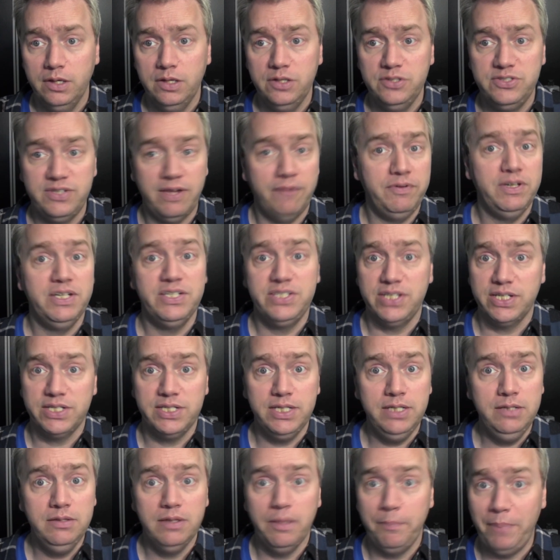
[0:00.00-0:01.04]
70 to
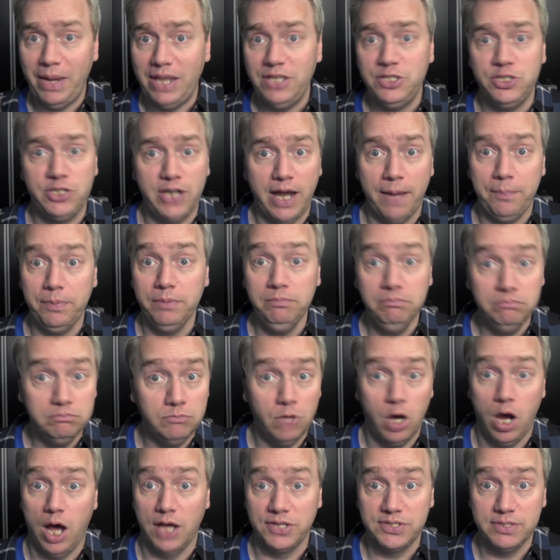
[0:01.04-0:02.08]
60, the base Chaplain,
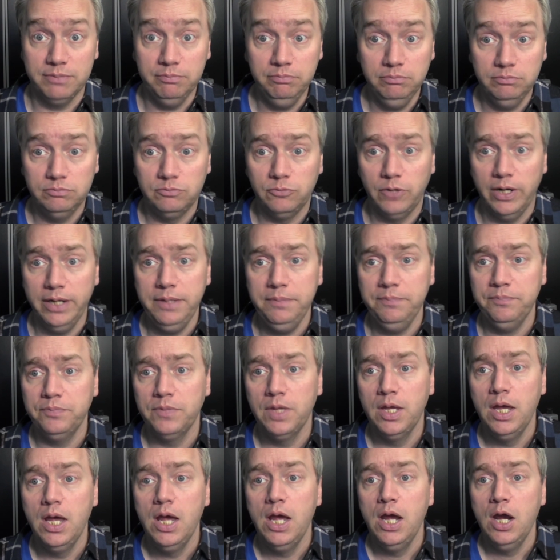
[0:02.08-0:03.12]
awesome, right?
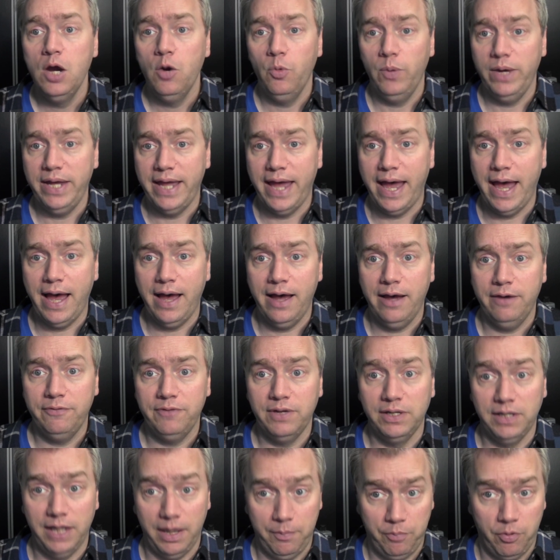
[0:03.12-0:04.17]
We have
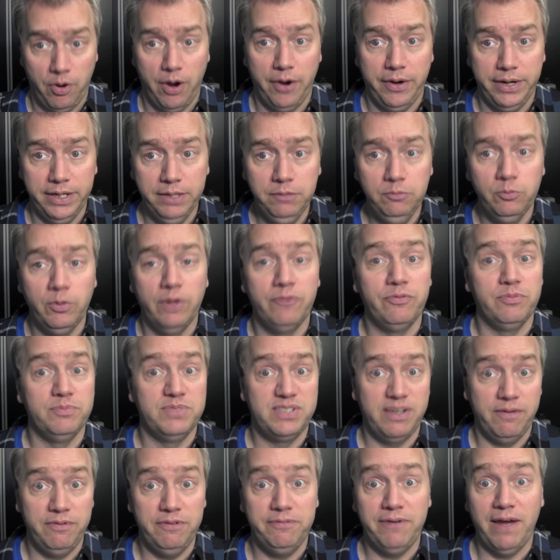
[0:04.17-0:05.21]
a Librarian, went from
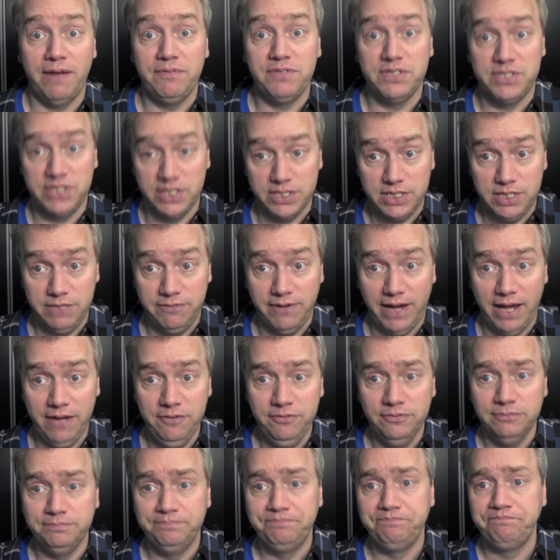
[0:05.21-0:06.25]
75 to
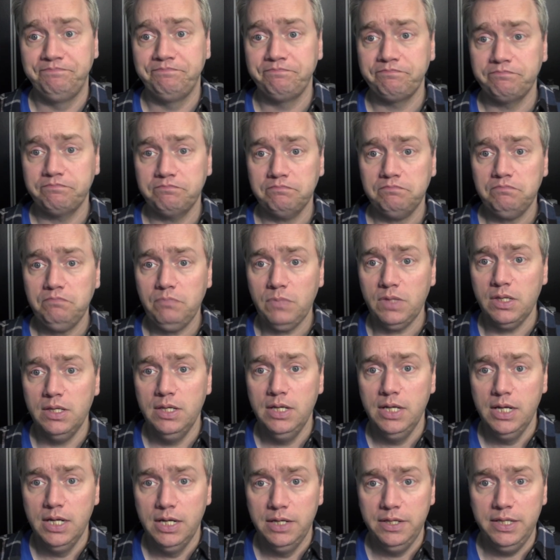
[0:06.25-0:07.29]
65.
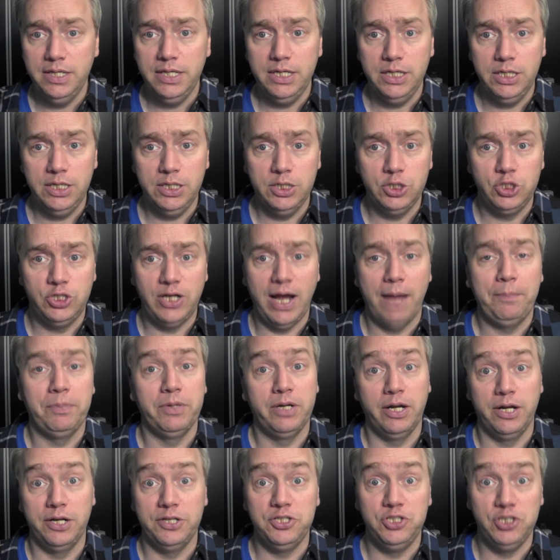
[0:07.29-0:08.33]
The
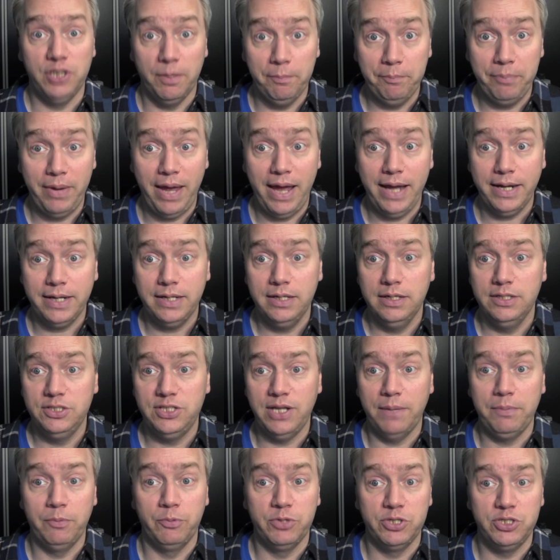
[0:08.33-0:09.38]
Chaplain on a jump pack,
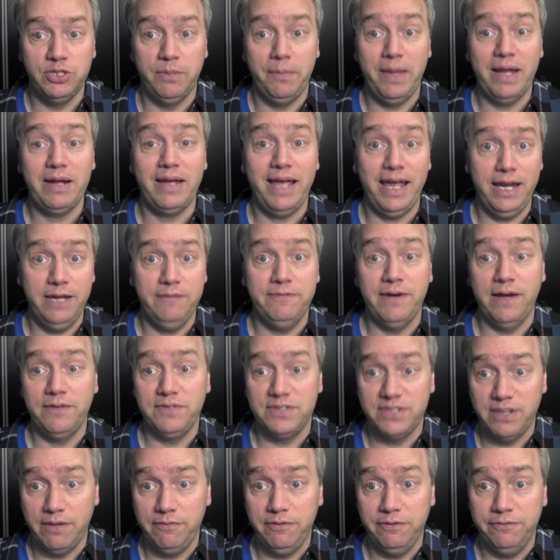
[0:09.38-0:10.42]
Chaplain with a jump pack, 85
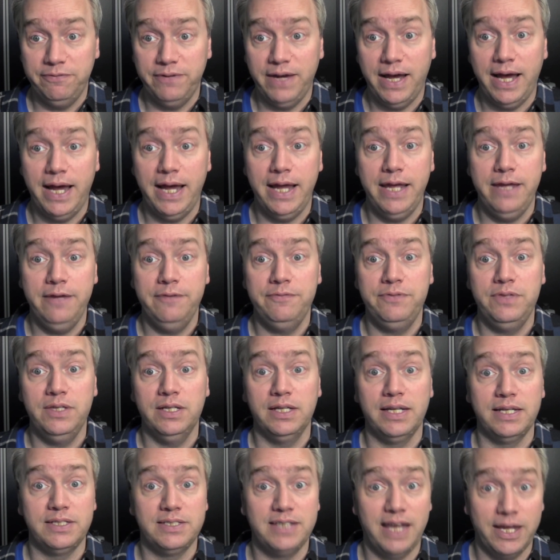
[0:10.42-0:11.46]
to 75. The
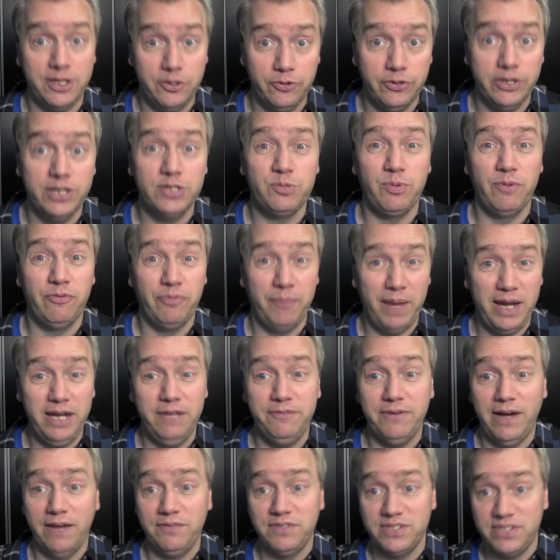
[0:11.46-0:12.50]
Tigurius went from
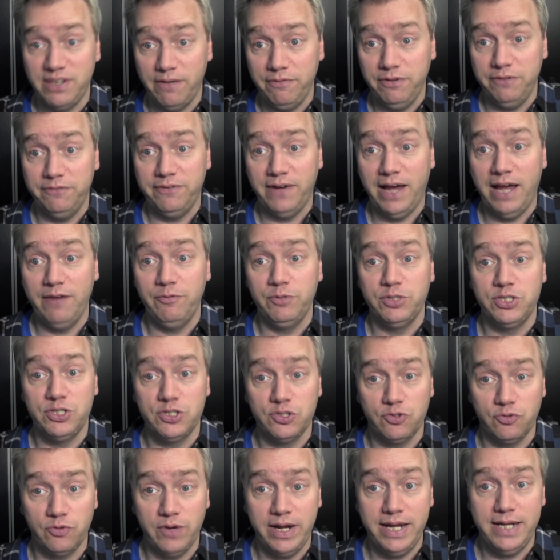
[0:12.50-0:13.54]
85 to 75, which
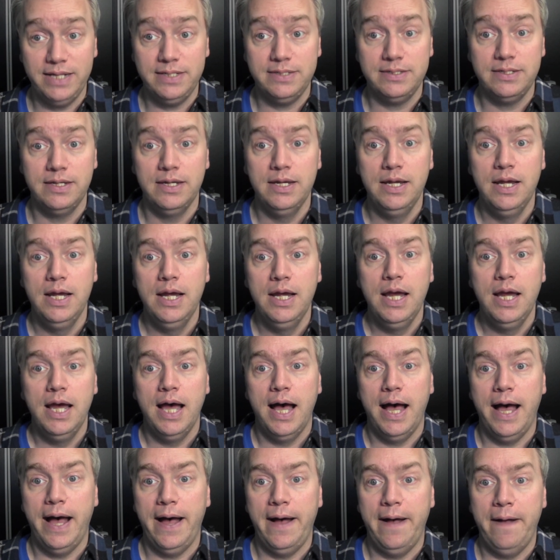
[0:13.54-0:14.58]
is great.
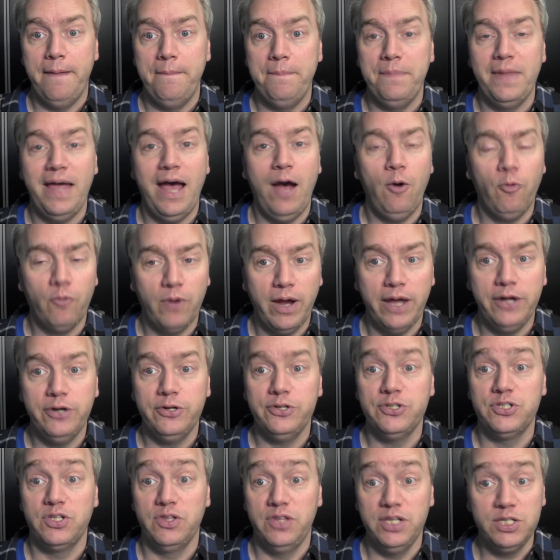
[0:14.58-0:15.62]

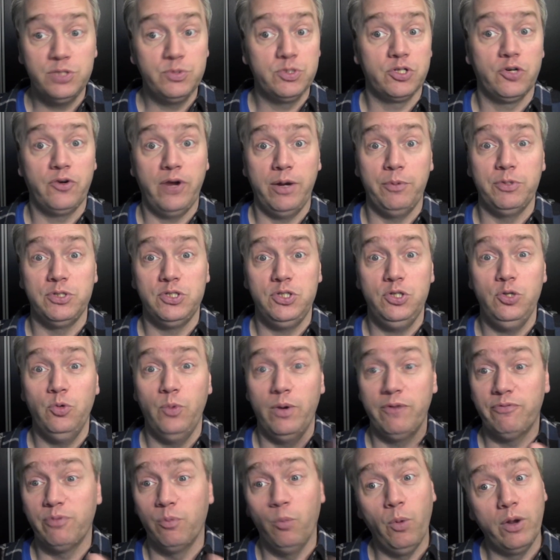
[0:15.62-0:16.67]
Outriders, this was a great one too,
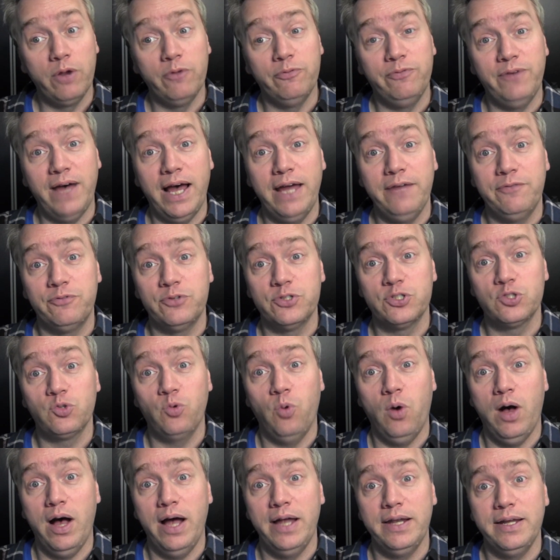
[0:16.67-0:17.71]
went from 105 for a
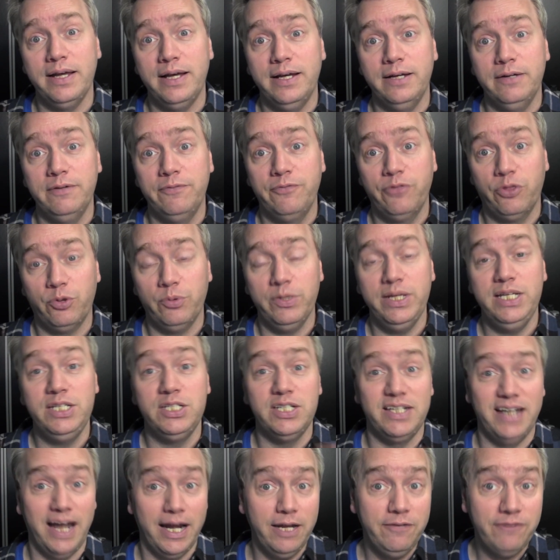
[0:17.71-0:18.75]
squad of 3
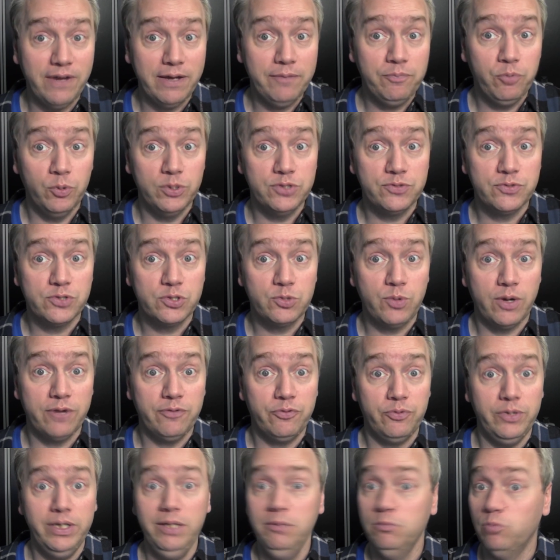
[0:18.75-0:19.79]
to 95 points for a squad of
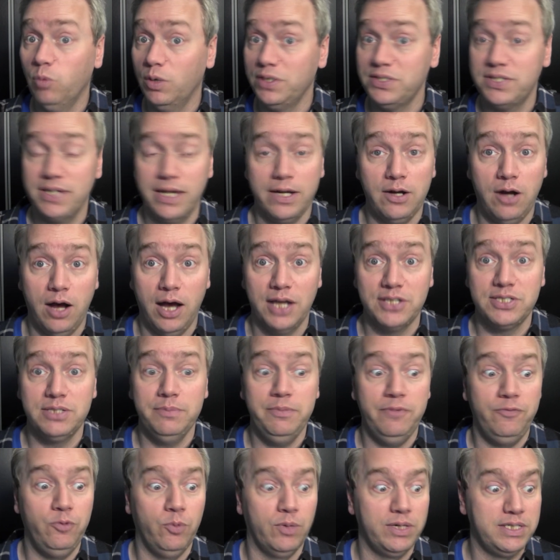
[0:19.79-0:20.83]
3. Once again,
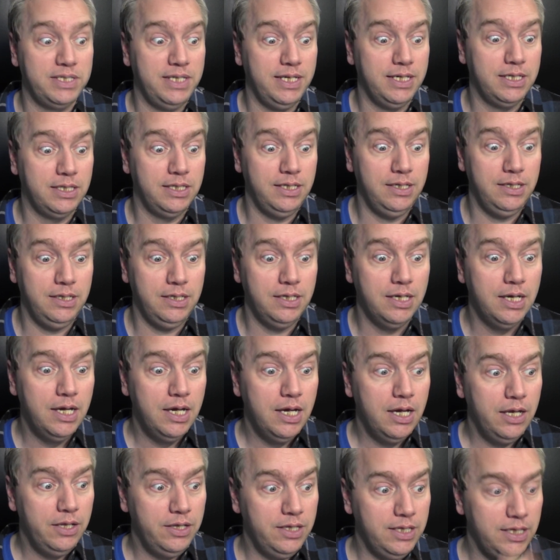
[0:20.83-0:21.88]
awesome if you want to take
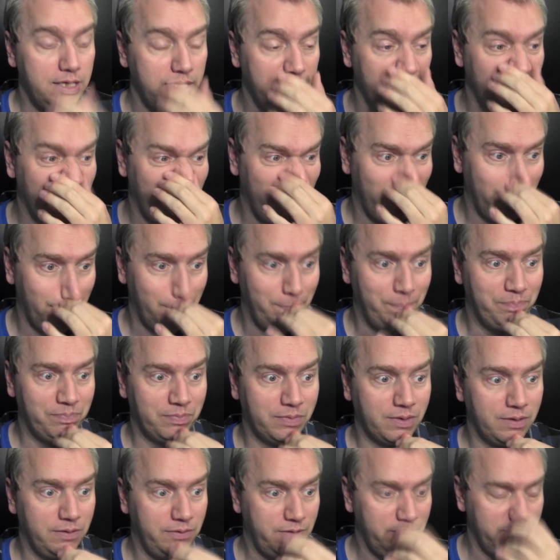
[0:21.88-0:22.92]

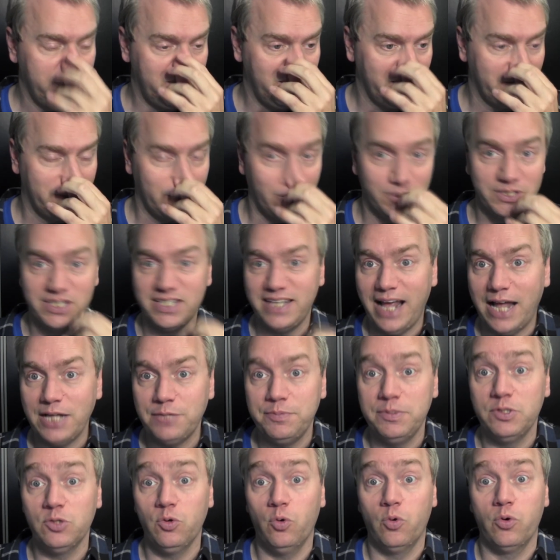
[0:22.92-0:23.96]
there's the Assault
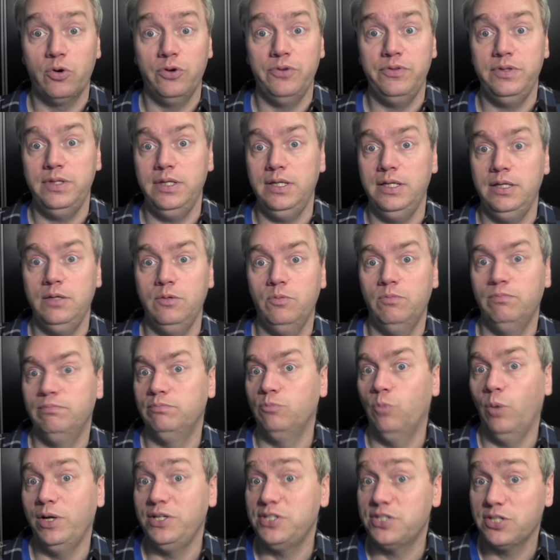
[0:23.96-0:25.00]
Detachment or the
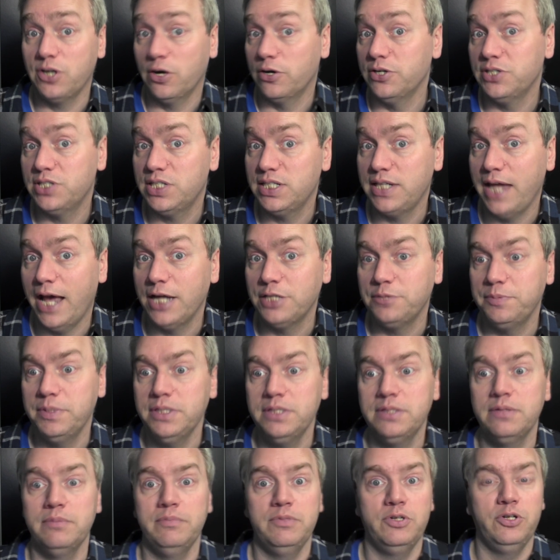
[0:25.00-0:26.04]
White Scars
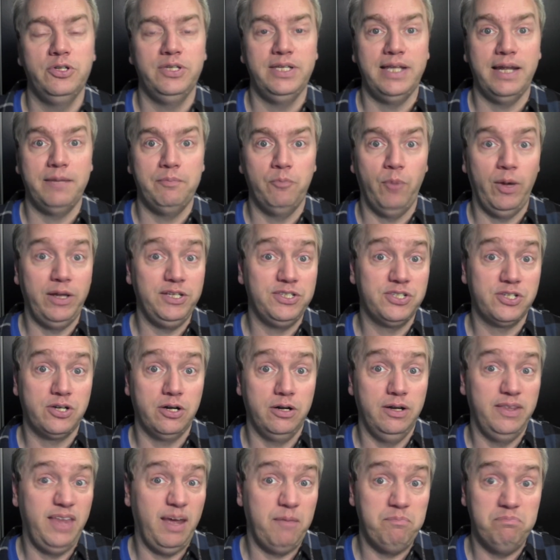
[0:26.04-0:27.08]
Detachment. Good thing
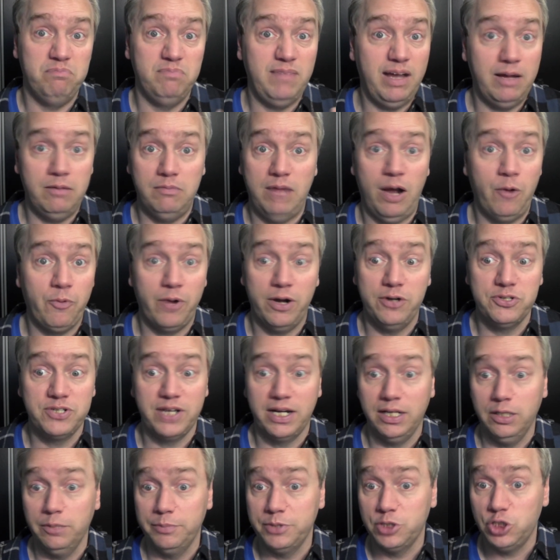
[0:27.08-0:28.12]
that Outriders
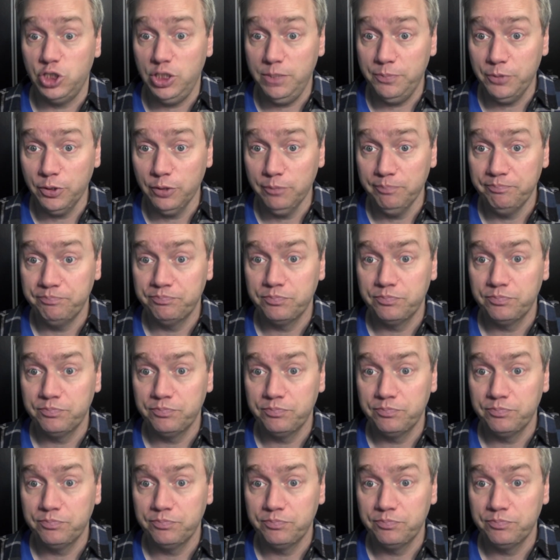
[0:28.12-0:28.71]
got a little bit cheaper.